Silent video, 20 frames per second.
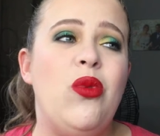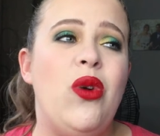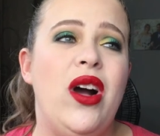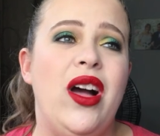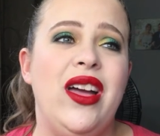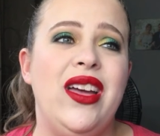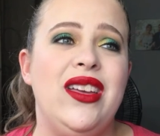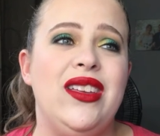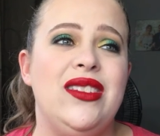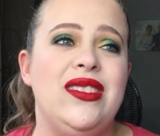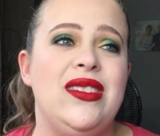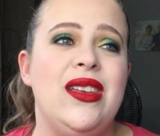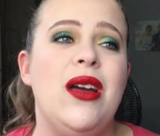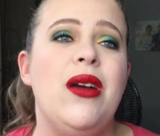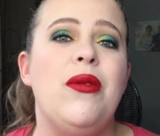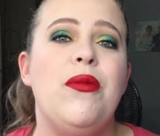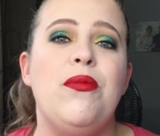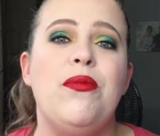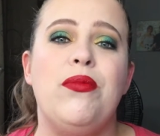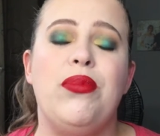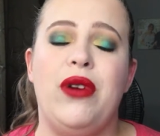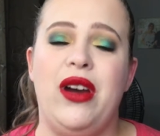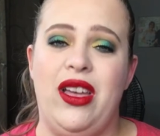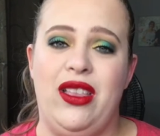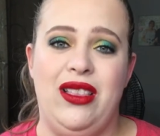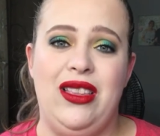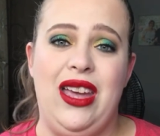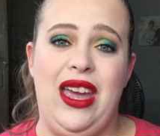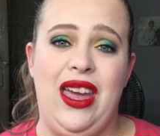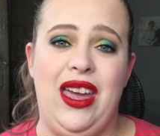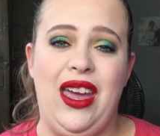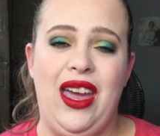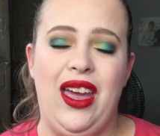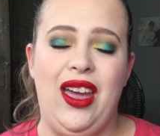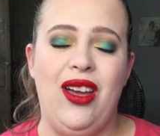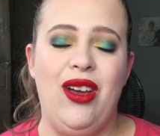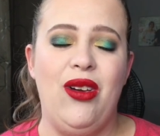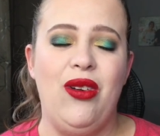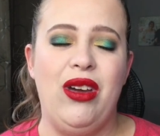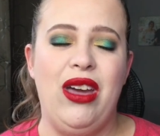was
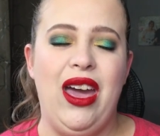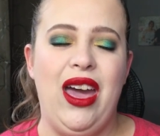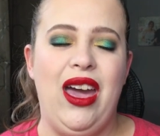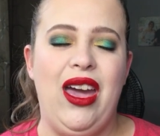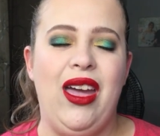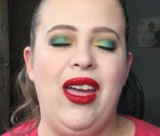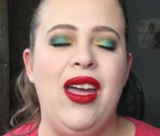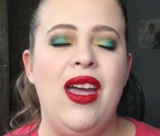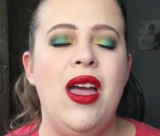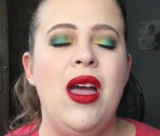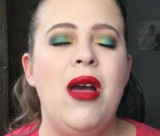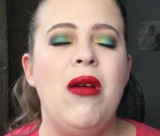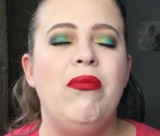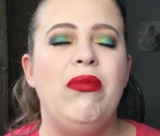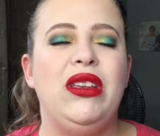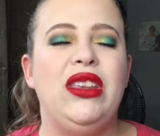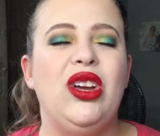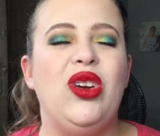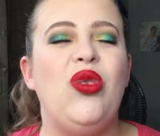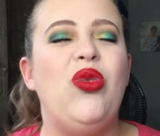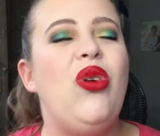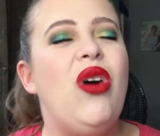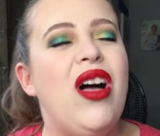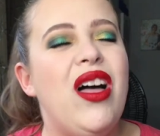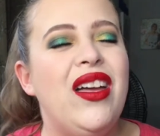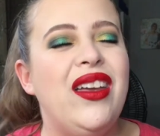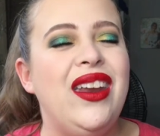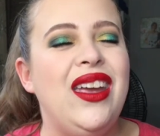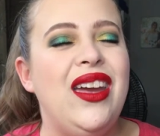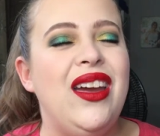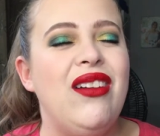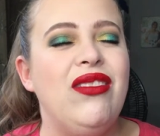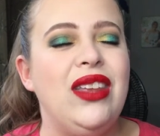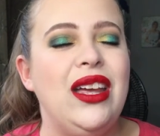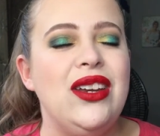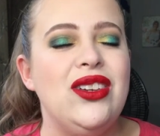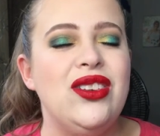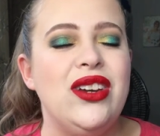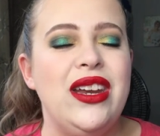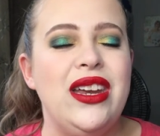breathtaking, okay? But the quality of
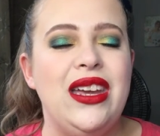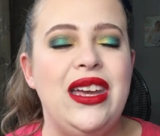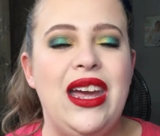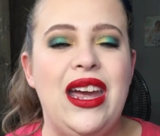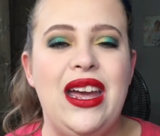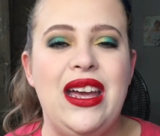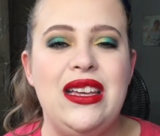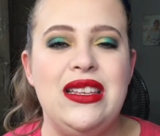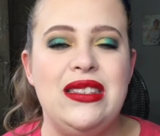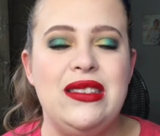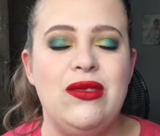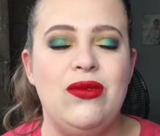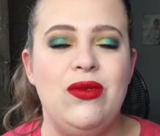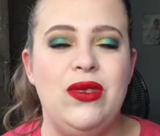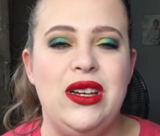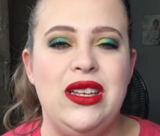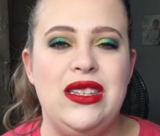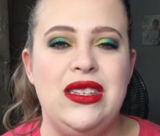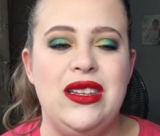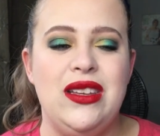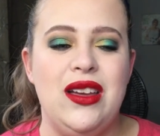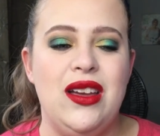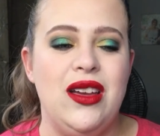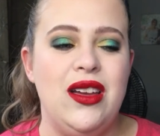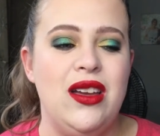that train case was